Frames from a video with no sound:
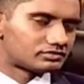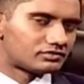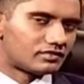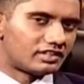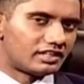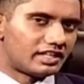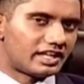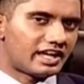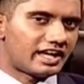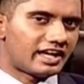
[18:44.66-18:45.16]

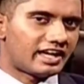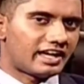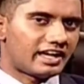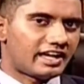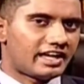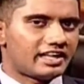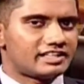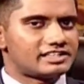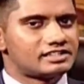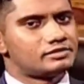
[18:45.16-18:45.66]
there
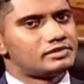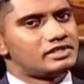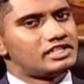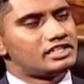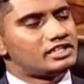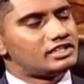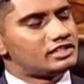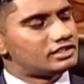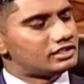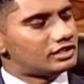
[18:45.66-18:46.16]
has
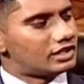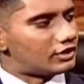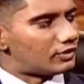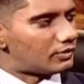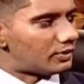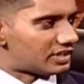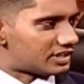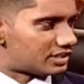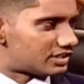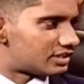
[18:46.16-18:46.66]
been a
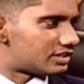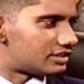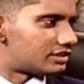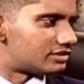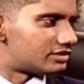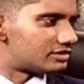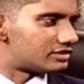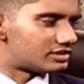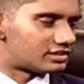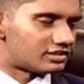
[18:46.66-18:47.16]

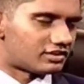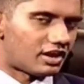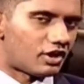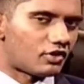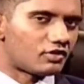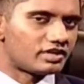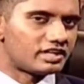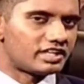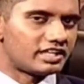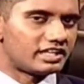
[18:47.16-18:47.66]
question
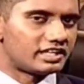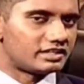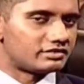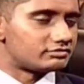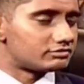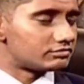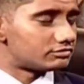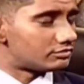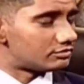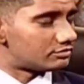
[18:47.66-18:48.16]

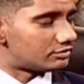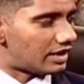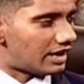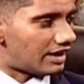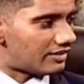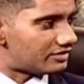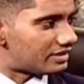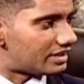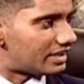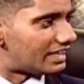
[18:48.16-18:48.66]
surrounding
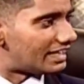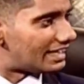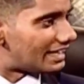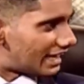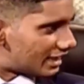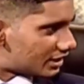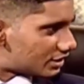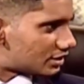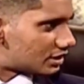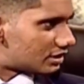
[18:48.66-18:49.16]
having an
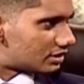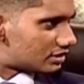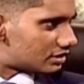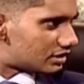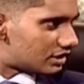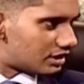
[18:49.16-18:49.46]
election,